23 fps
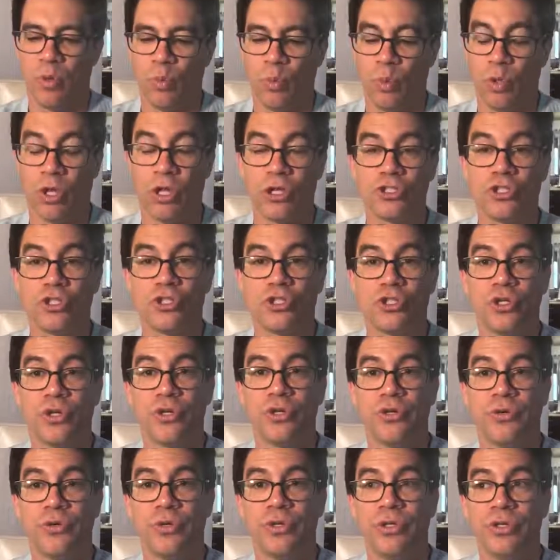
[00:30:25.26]
we'll also show
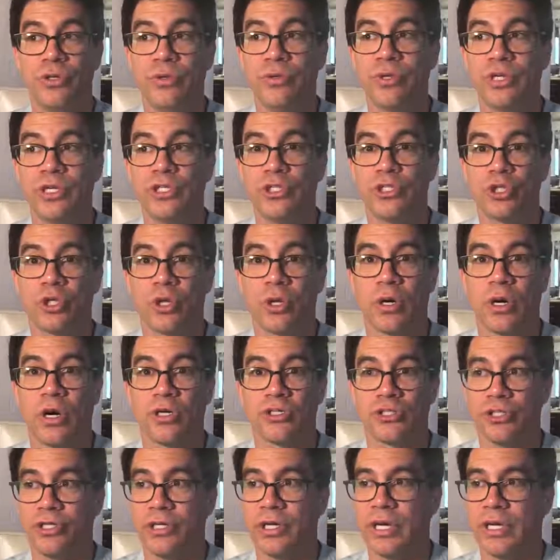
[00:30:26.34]
you,
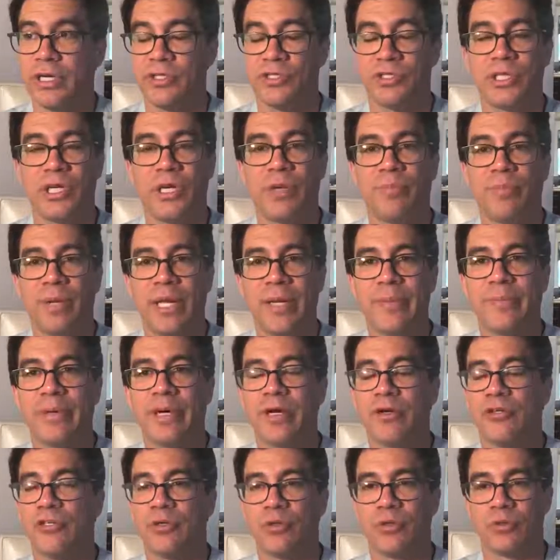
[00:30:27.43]
I'll show you how to set up
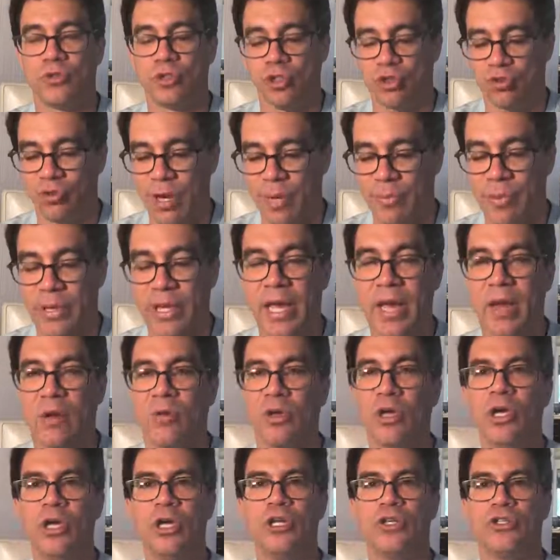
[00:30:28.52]
PayPal, your own Stripe
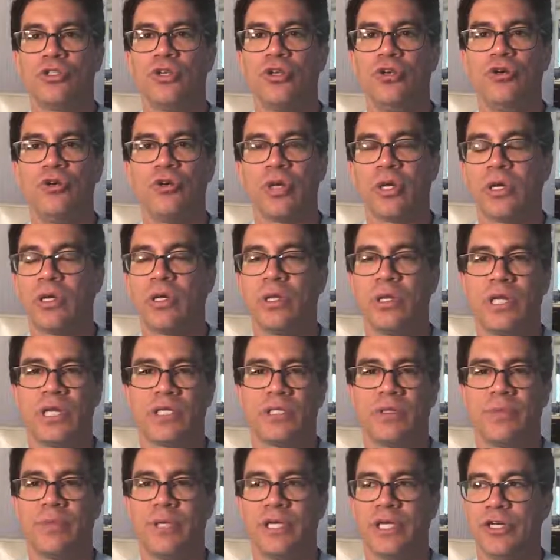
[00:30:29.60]
account, so you can
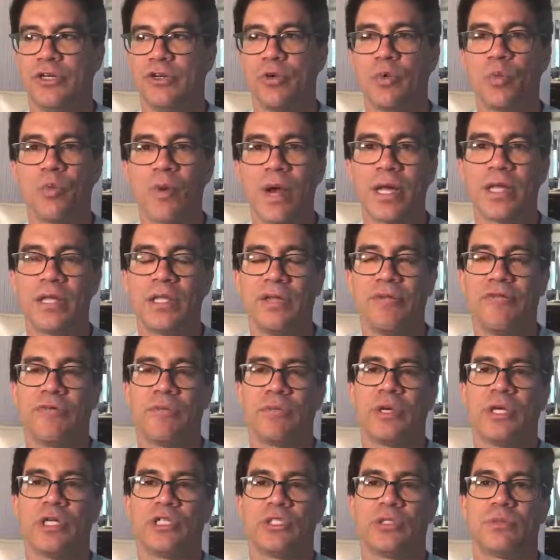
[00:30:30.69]
collect the money directly
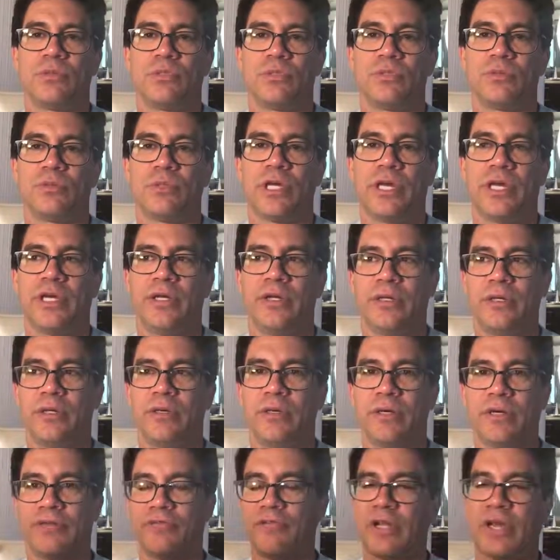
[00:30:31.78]
from customers, okay? You
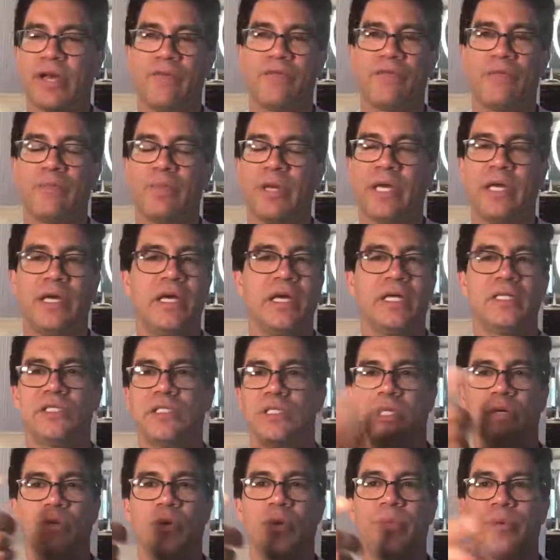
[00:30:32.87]
don't have to have them pay us
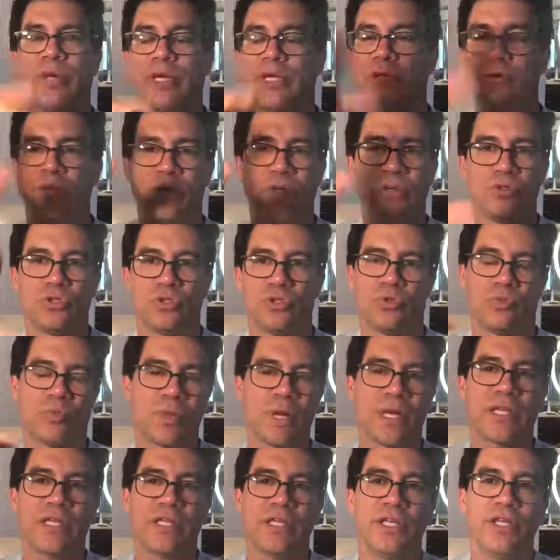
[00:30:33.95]
and then we pay you. It goes
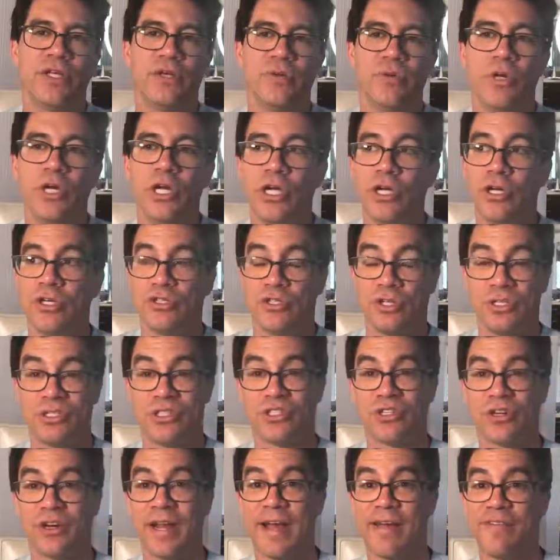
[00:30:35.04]
directly to you. So you can
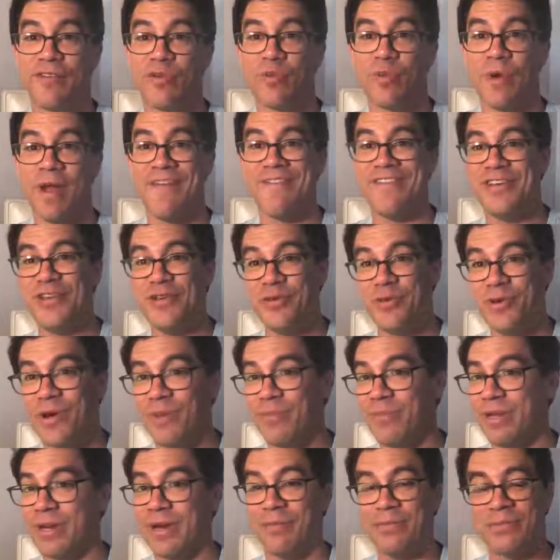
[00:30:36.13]
start having revenue
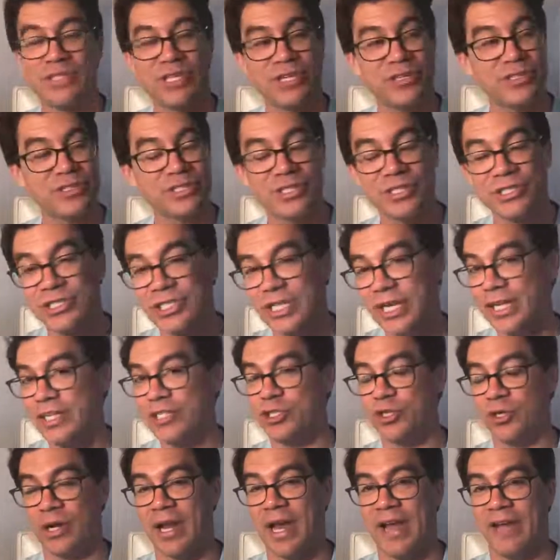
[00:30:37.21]
come in. I'm telling you, it's gonna
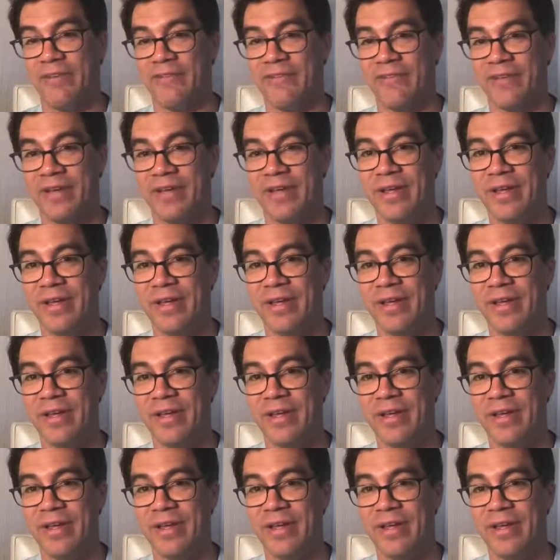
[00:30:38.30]
change your life